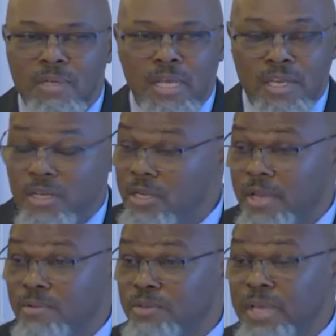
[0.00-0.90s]
And
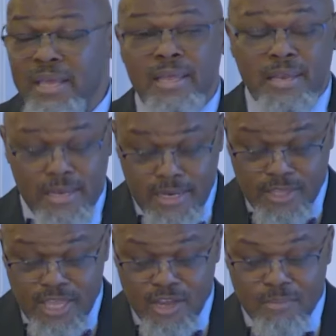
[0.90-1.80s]

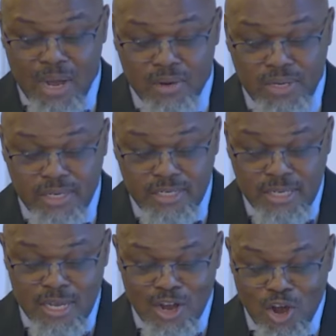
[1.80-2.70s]
the thing about it is,
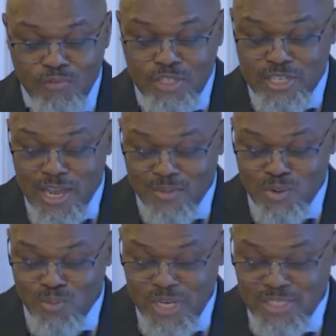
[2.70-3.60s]
oftentimes
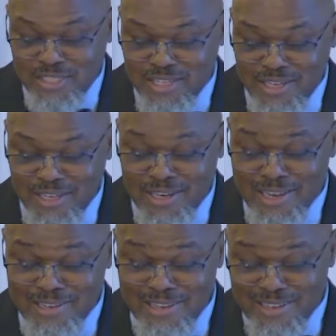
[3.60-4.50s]
when we
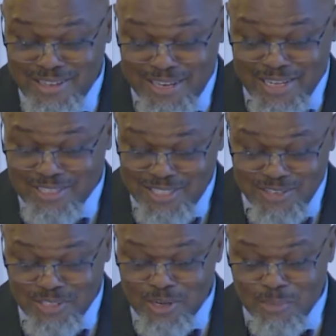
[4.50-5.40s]
sin and get
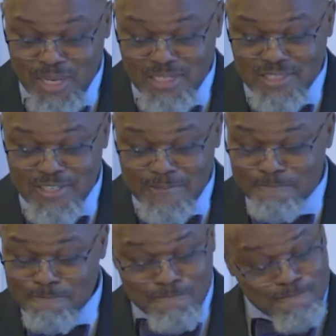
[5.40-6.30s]
ourselves in a place that,
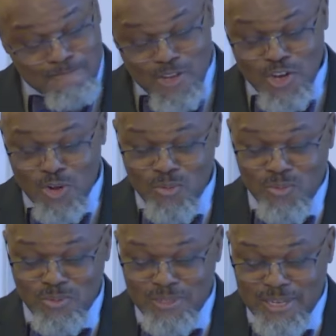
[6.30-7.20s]
you know,
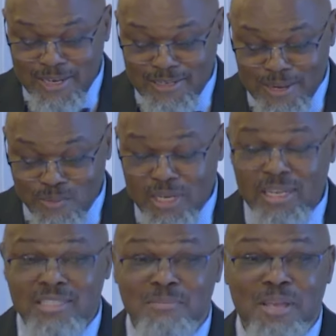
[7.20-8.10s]
that we
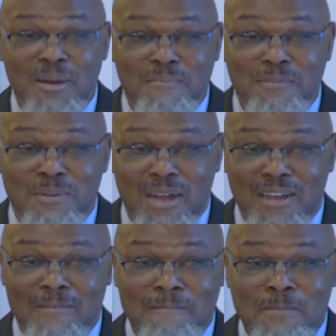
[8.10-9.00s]
need some help from
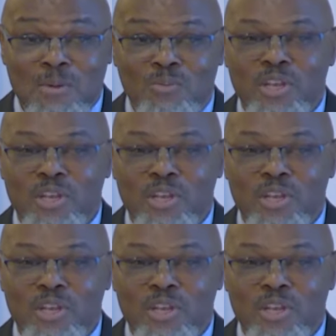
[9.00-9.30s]
God, we